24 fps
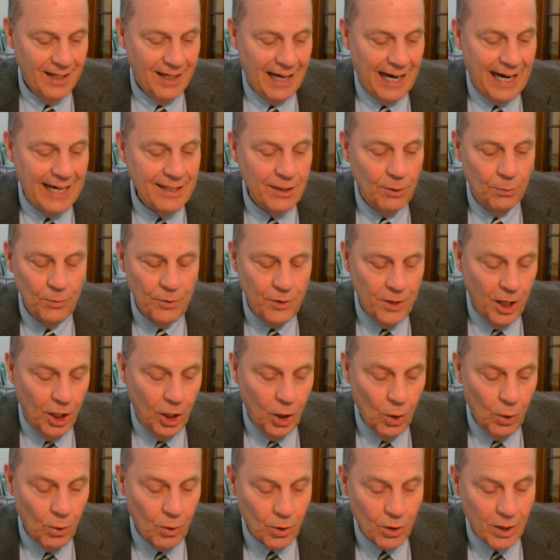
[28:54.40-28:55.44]
I don't
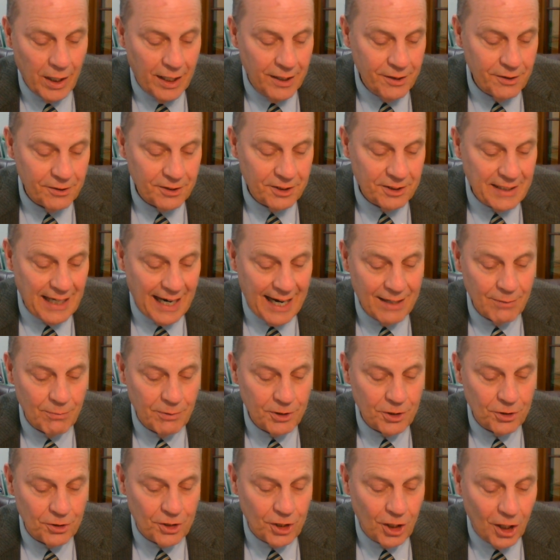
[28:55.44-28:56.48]
know or understand
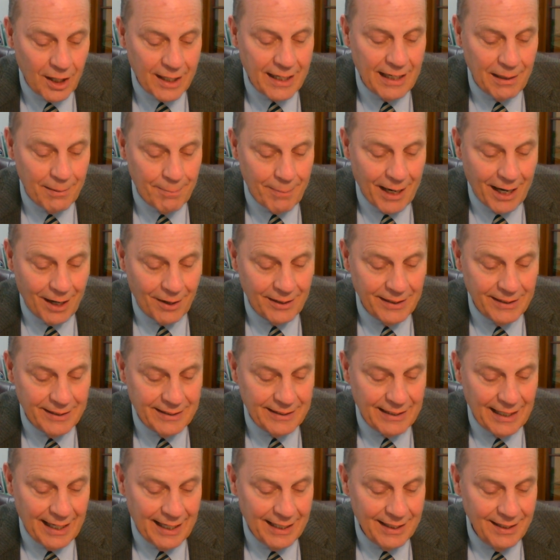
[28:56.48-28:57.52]
what you're talking about, he
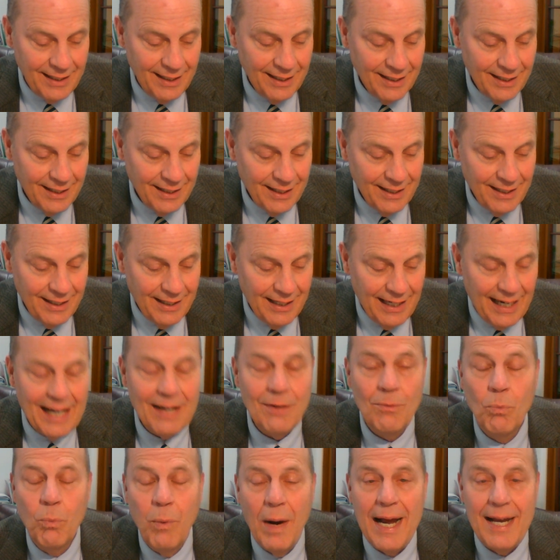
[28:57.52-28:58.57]
said,
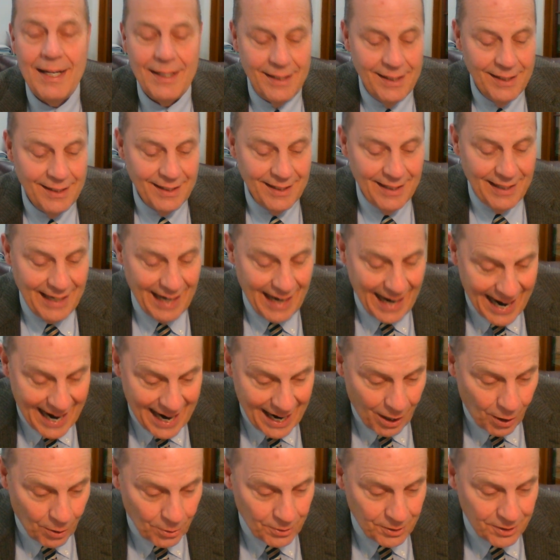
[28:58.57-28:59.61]
and went
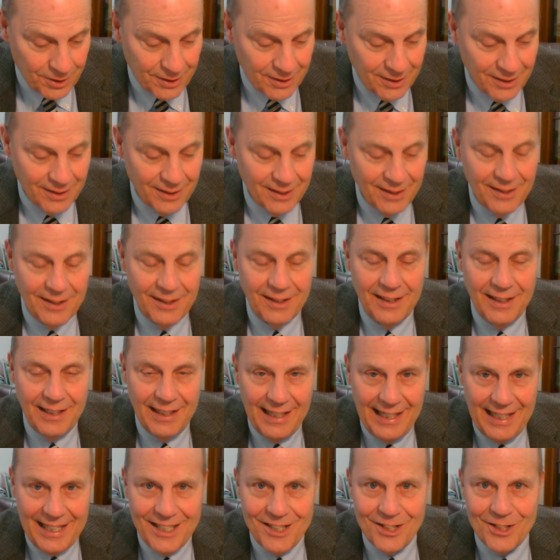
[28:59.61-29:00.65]
out
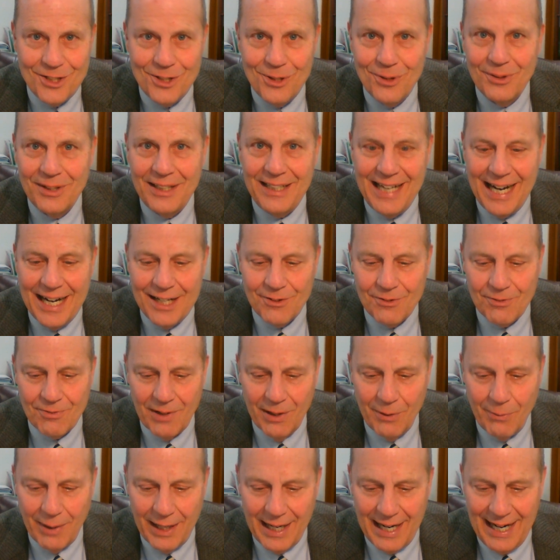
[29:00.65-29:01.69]
into the
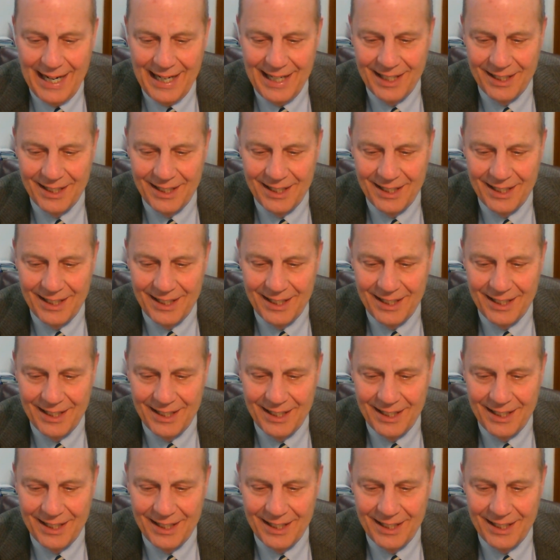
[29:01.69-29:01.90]
entryway.